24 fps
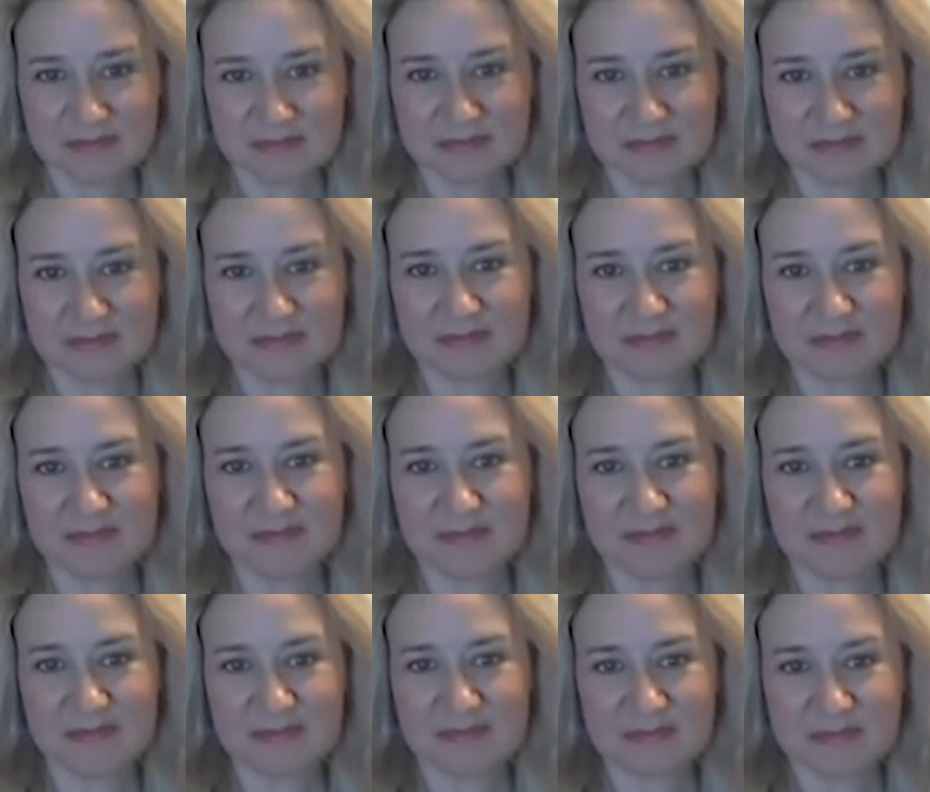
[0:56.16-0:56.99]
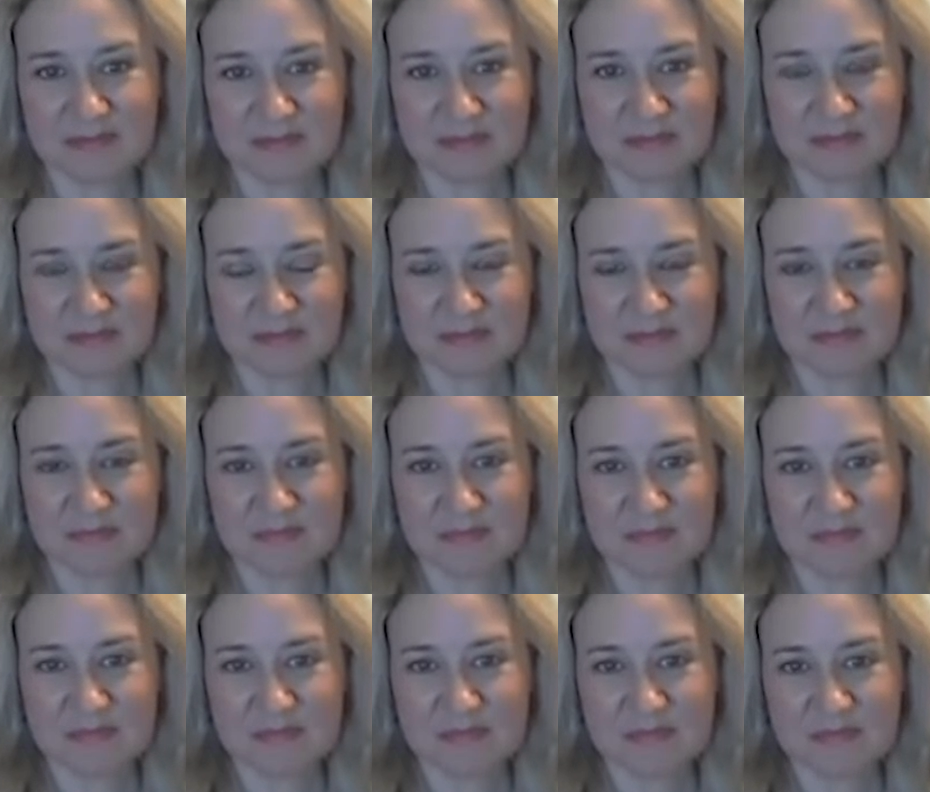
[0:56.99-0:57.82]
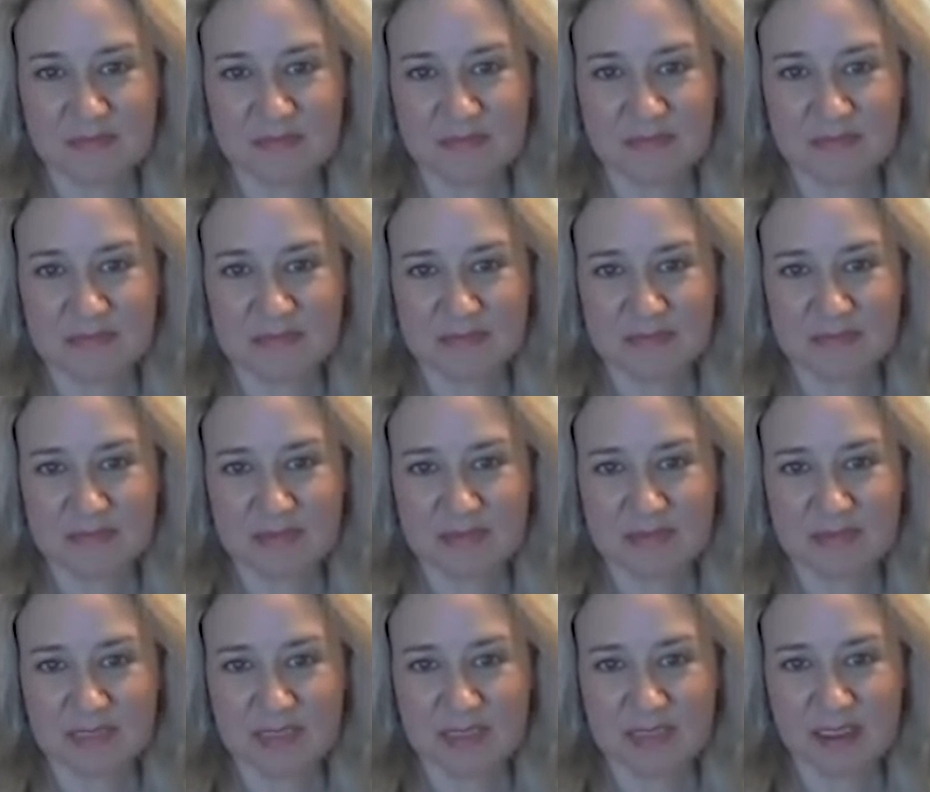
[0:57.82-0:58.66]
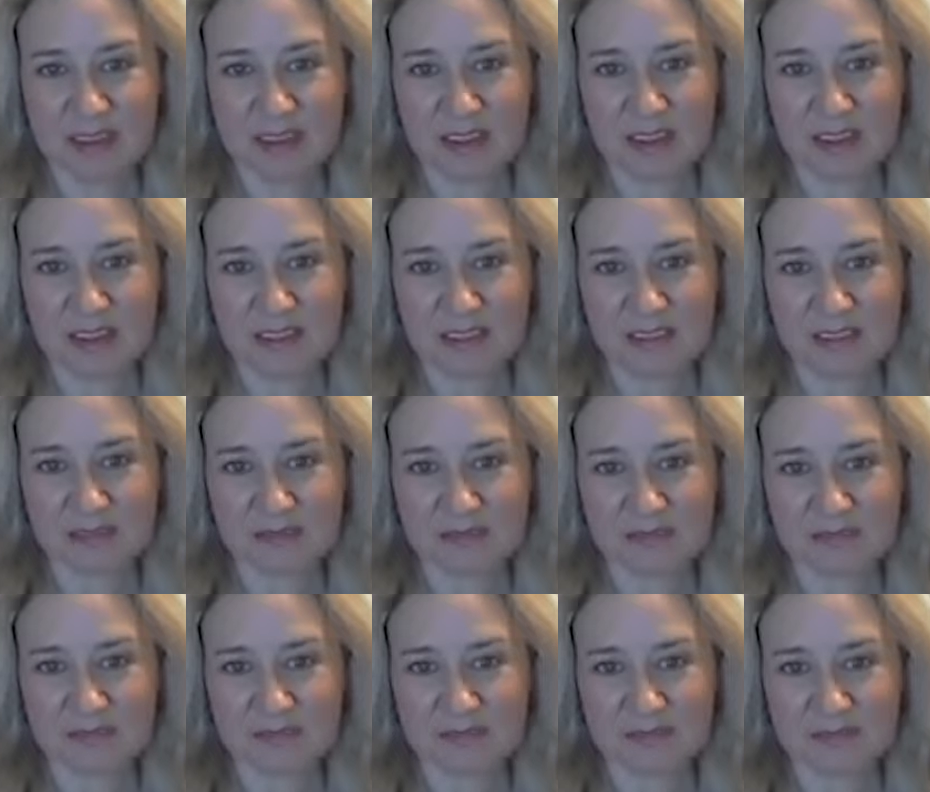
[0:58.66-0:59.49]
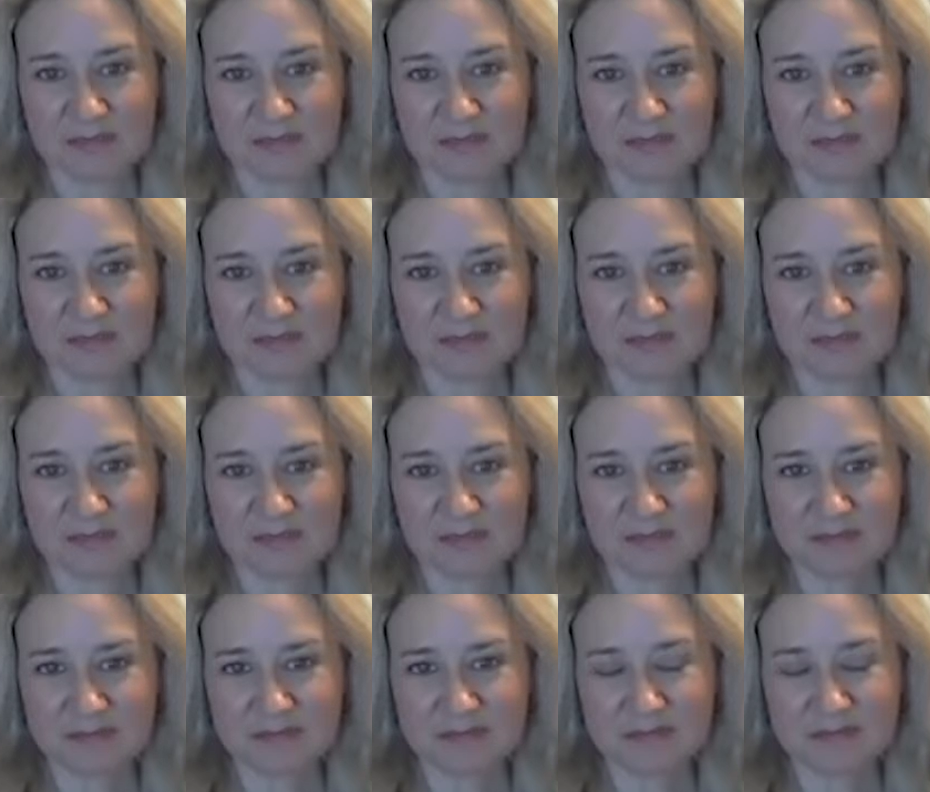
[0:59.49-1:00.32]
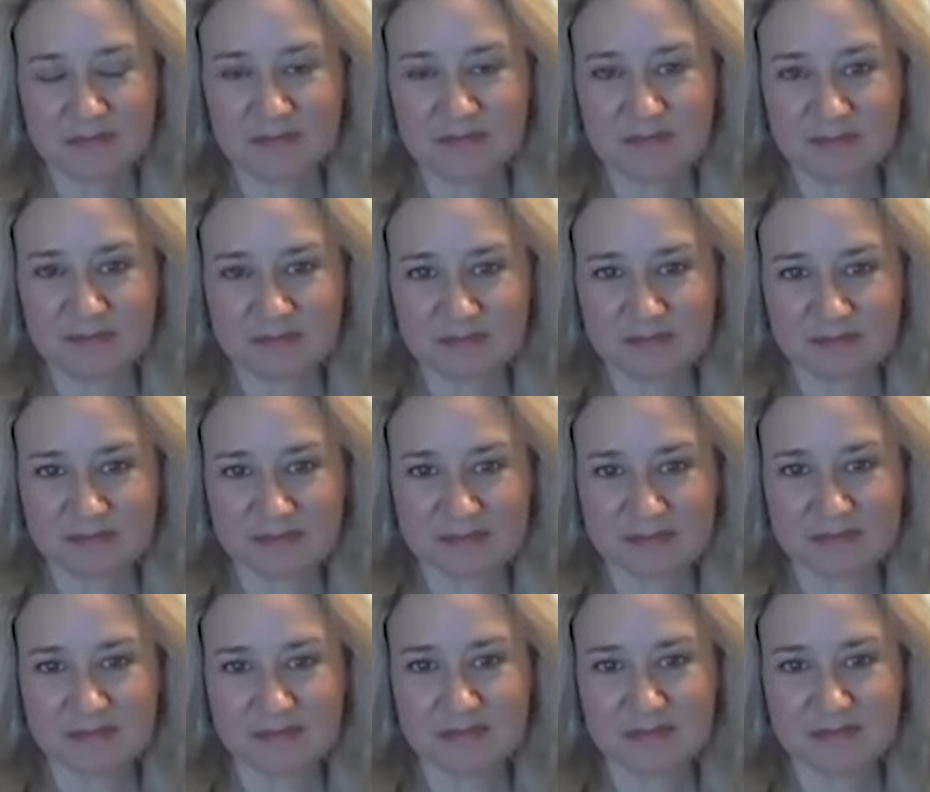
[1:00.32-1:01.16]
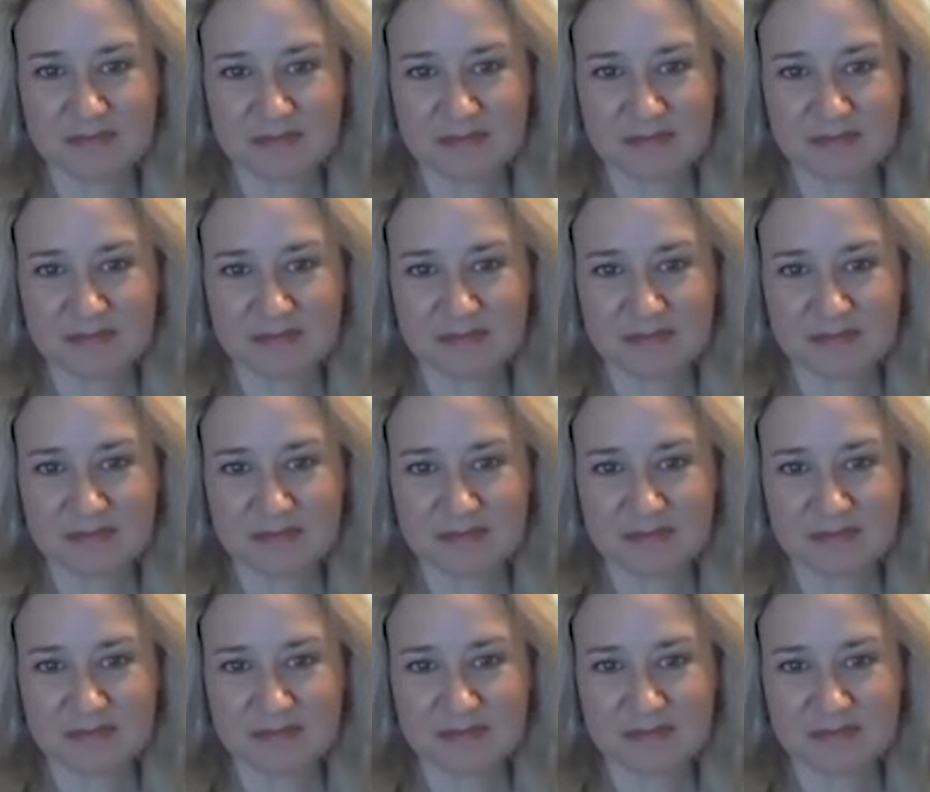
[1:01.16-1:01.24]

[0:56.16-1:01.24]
This person isn't speaking.